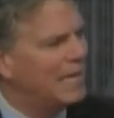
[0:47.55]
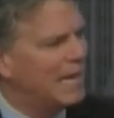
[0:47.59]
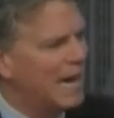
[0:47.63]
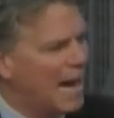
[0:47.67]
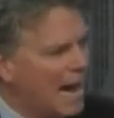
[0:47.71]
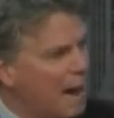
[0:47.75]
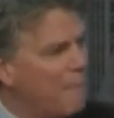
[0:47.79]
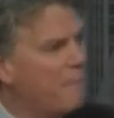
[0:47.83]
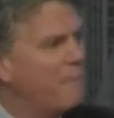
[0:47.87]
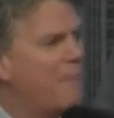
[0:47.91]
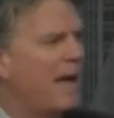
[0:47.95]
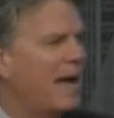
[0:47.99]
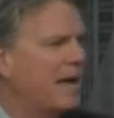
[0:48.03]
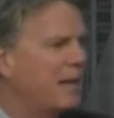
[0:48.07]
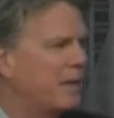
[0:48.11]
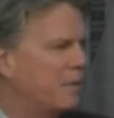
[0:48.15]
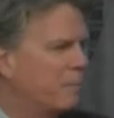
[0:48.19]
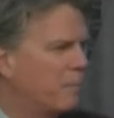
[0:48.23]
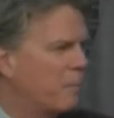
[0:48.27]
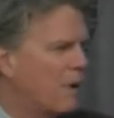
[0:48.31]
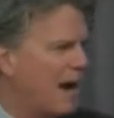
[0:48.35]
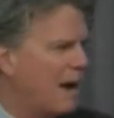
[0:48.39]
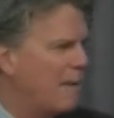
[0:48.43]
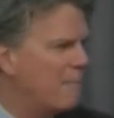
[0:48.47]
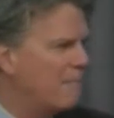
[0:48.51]
compounded
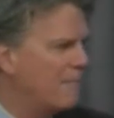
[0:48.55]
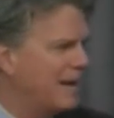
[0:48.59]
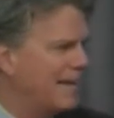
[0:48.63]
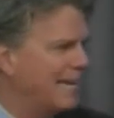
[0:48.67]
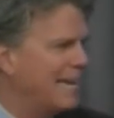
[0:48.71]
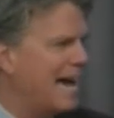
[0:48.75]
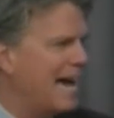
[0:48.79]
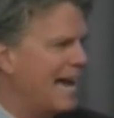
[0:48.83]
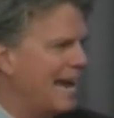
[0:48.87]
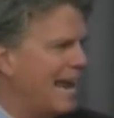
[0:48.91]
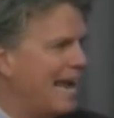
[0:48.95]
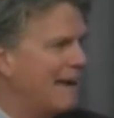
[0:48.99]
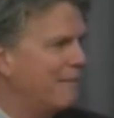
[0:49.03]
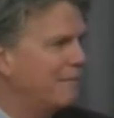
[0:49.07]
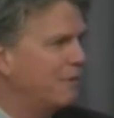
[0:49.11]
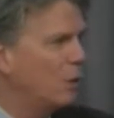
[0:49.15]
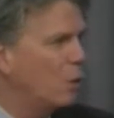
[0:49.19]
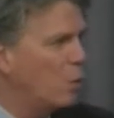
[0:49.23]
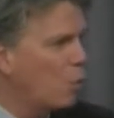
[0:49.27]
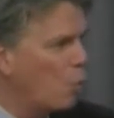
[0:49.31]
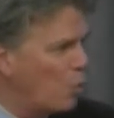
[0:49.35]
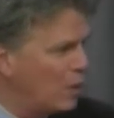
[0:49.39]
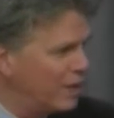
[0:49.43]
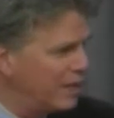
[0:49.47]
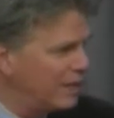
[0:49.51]
the problem by not having
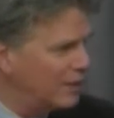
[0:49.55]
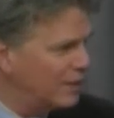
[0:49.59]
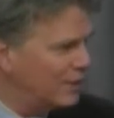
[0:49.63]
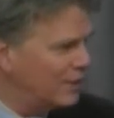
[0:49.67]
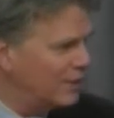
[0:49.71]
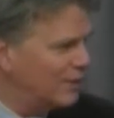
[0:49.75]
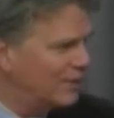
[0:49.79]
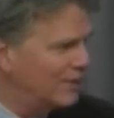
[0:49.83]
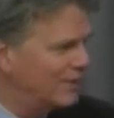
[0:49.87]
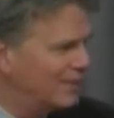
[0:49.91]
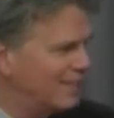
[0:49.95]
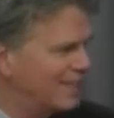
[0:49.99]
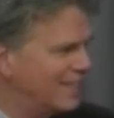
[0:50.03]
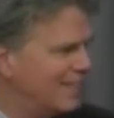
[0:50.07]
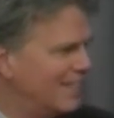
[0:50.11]
a will.